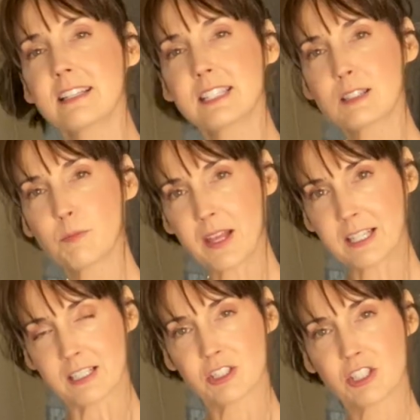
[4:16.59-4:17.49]

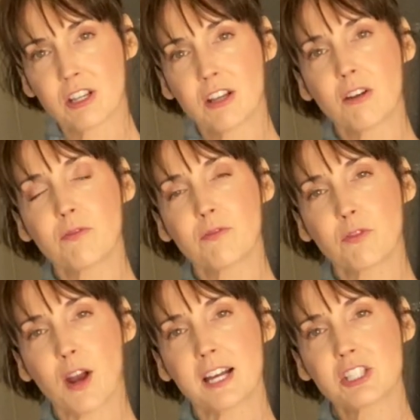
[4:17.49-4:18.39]
spinach,
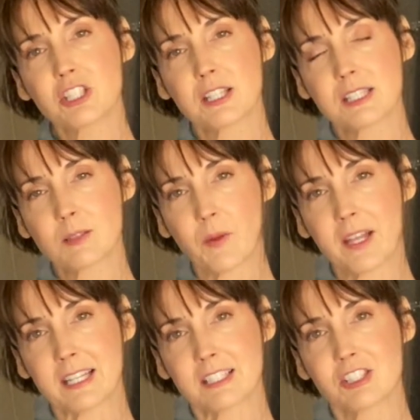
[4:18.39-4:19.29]
fresh
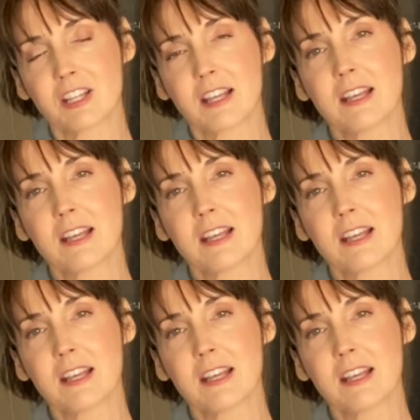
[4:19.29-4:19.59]
spinach,